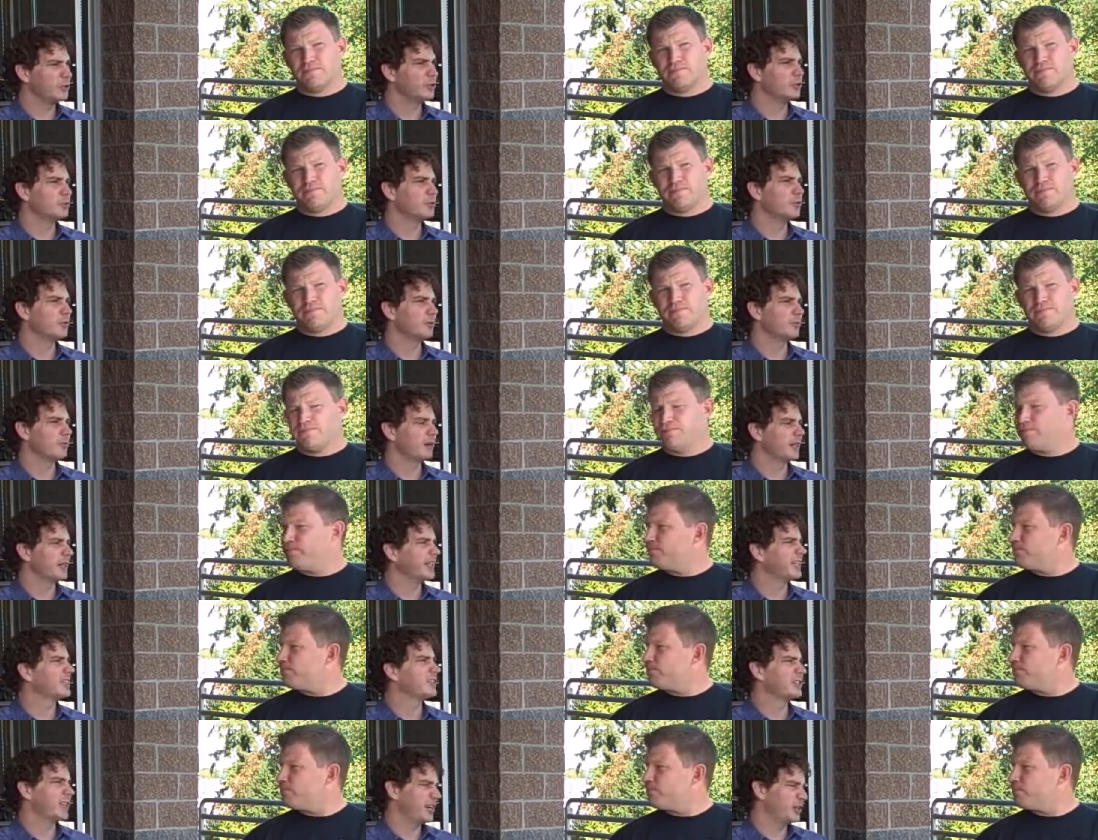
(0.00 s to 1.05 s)
Speaker 1: you are
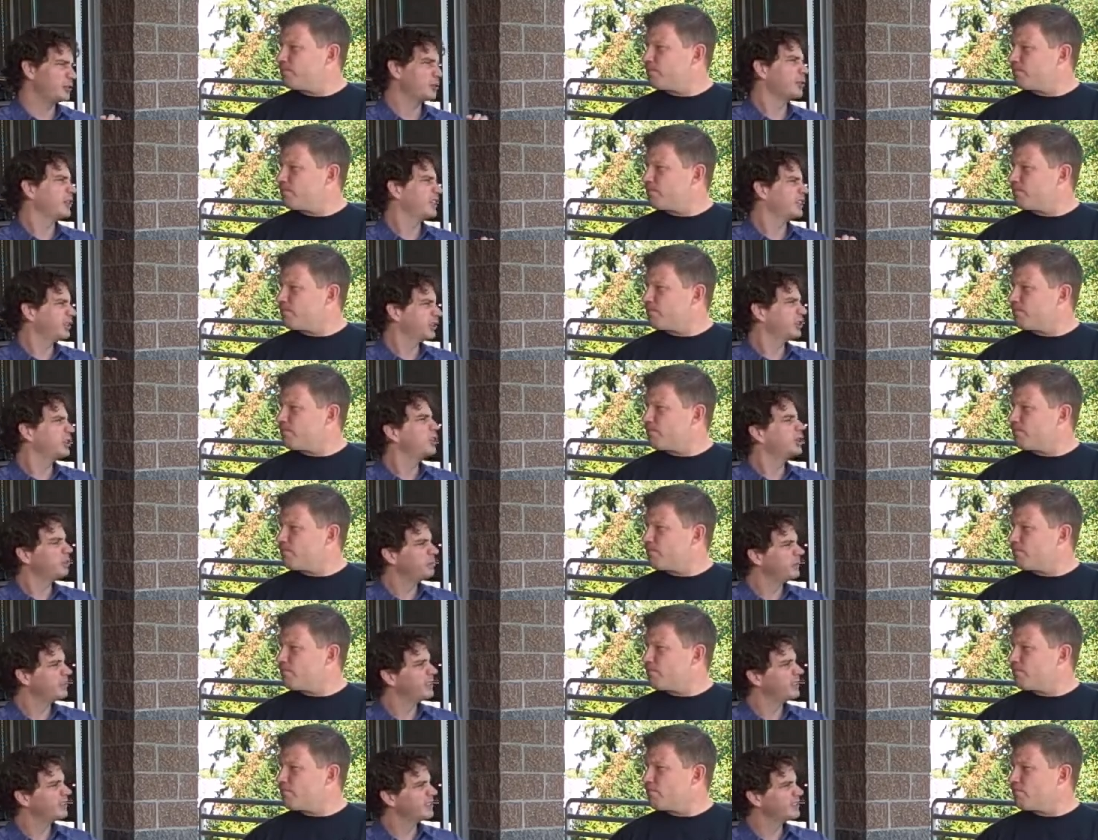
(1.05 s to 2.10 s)
probably exaggerating a little
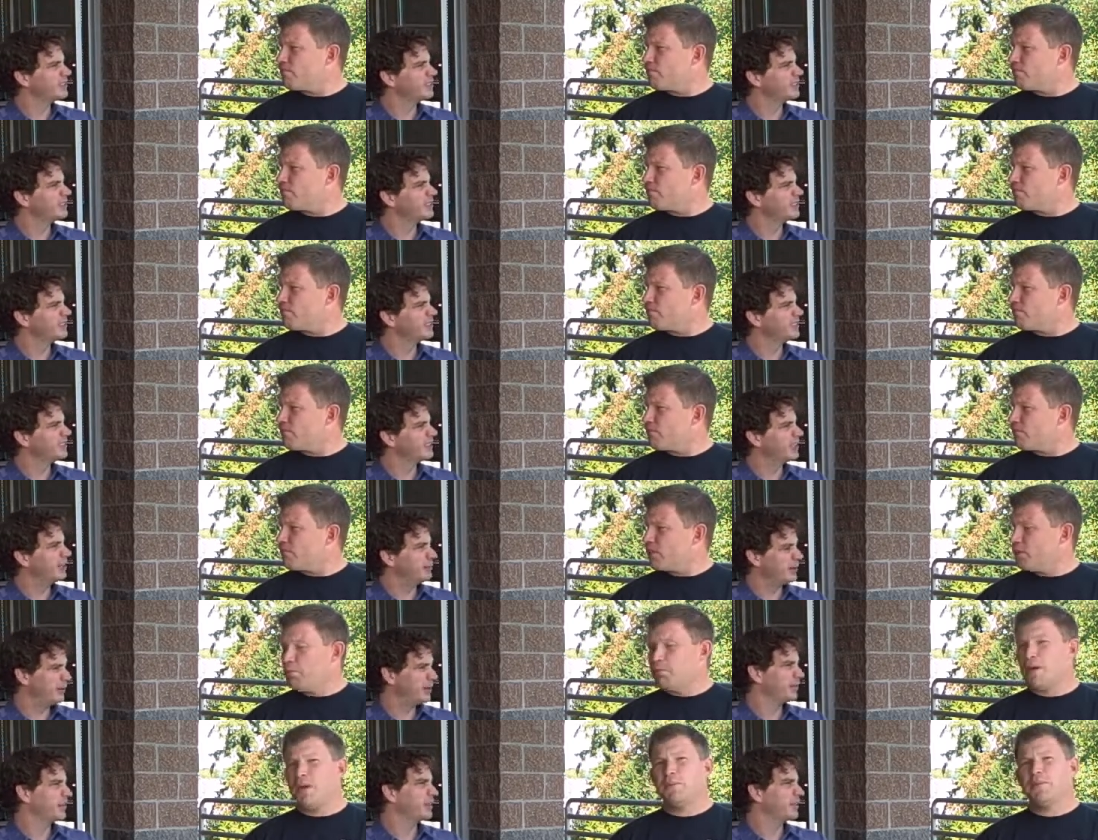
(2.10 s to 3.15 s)
bit.
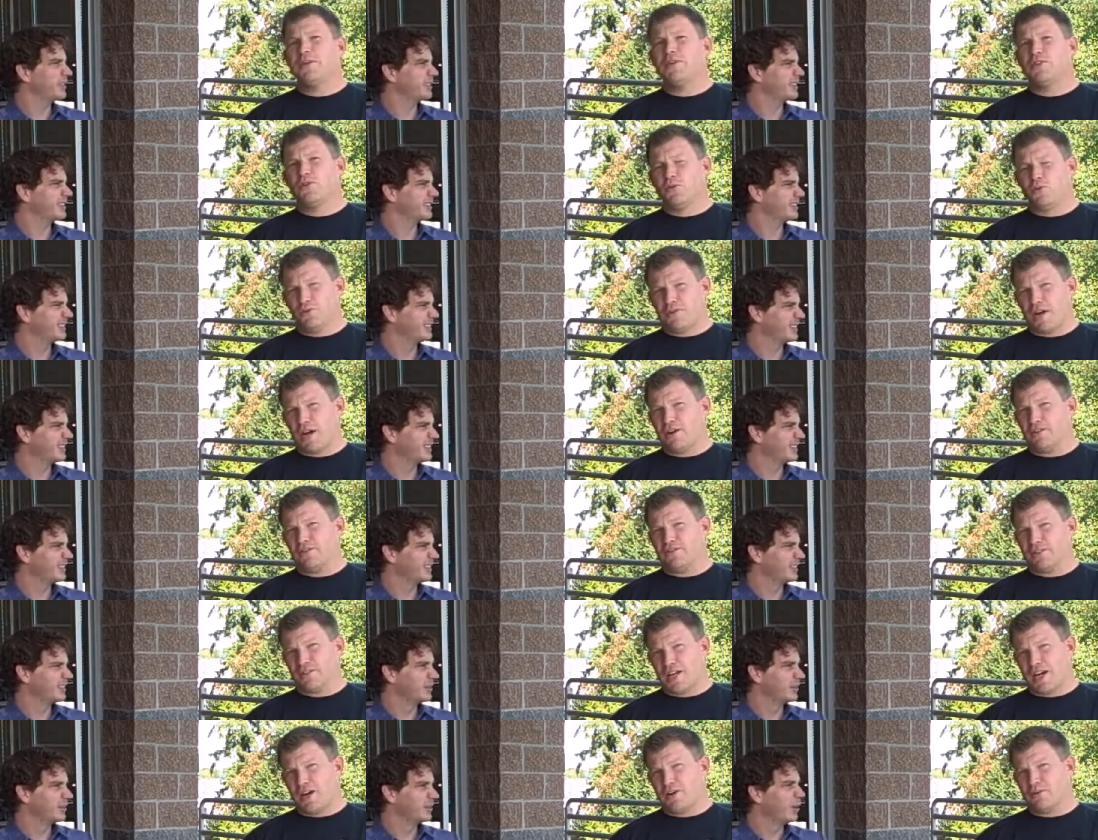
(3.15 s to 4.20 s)
About Maybe
Speaker 2: two
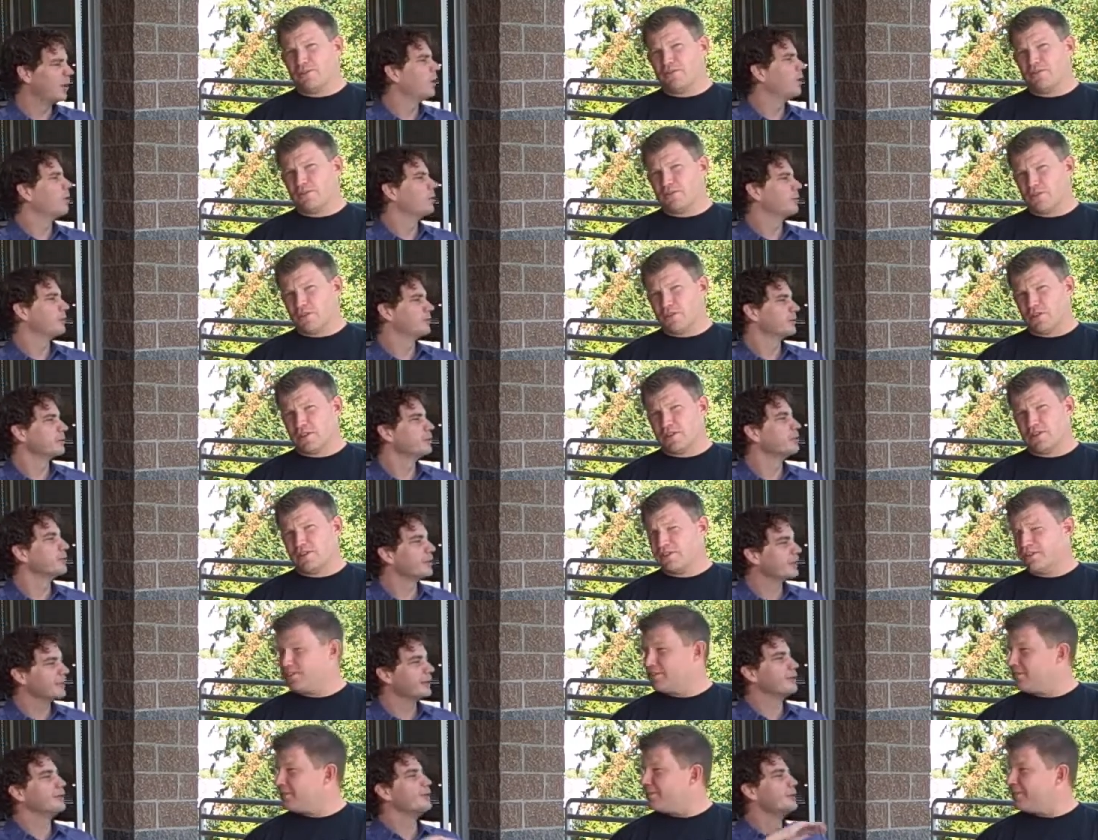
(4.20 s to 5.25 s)
thousand hours oh, of
Speaker 1: work. You
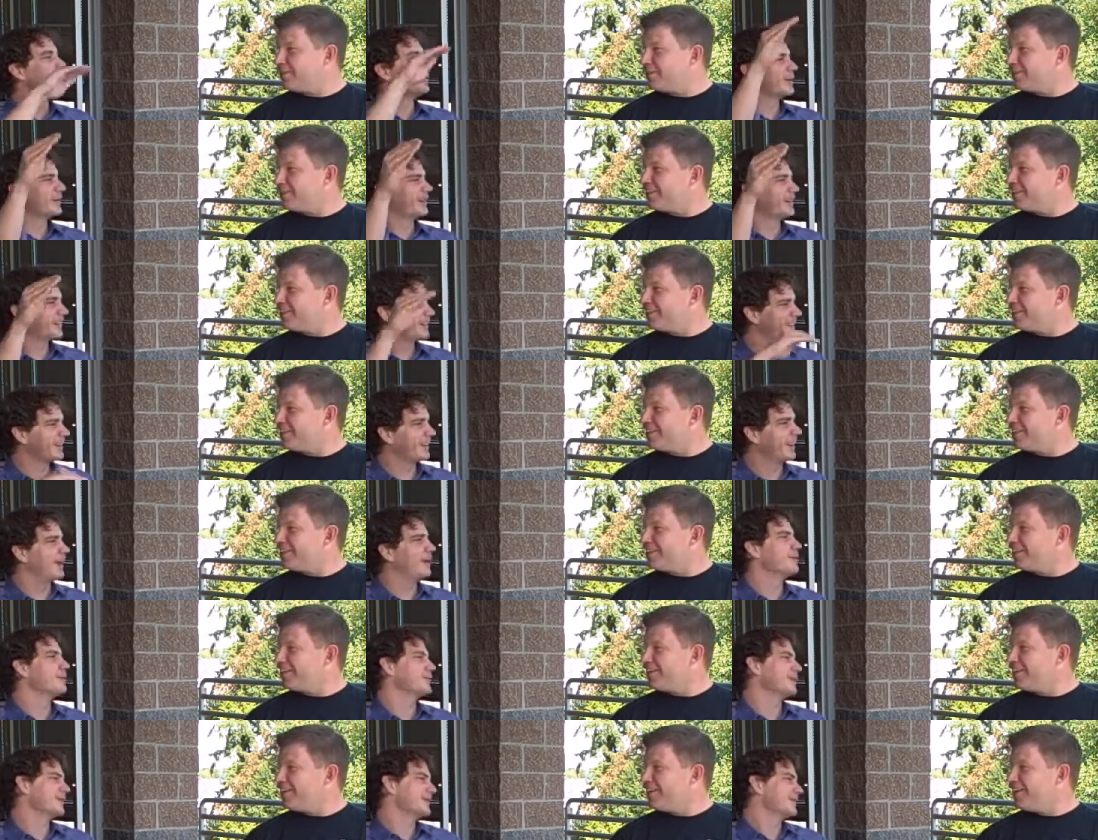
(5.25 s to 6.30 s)
think you? I
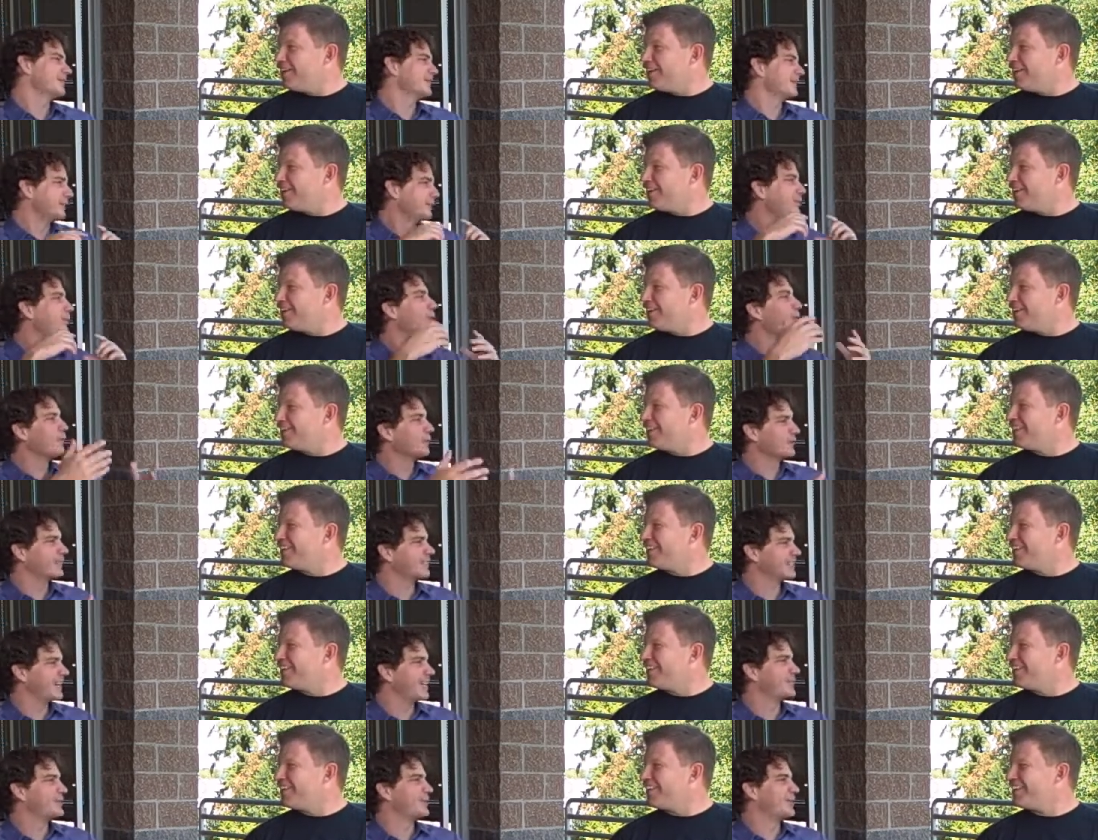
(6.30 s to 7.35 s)
would think you over
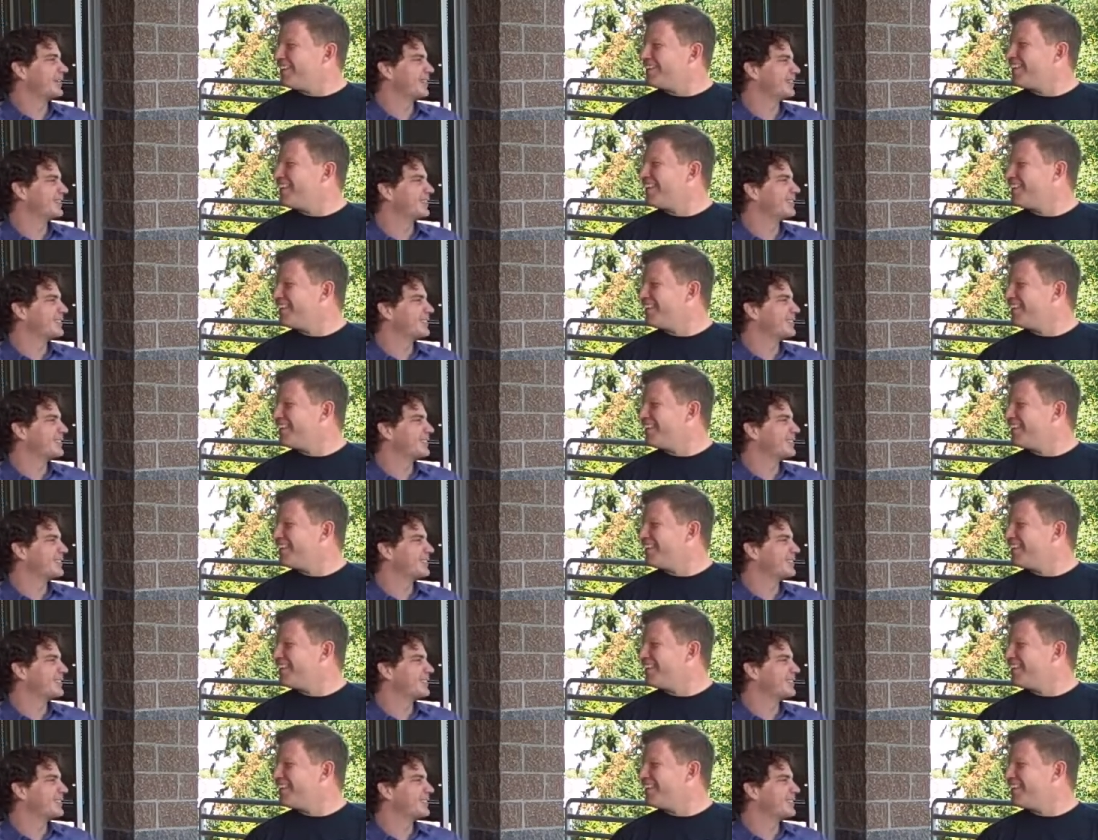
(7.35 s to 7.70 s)
exaggerated.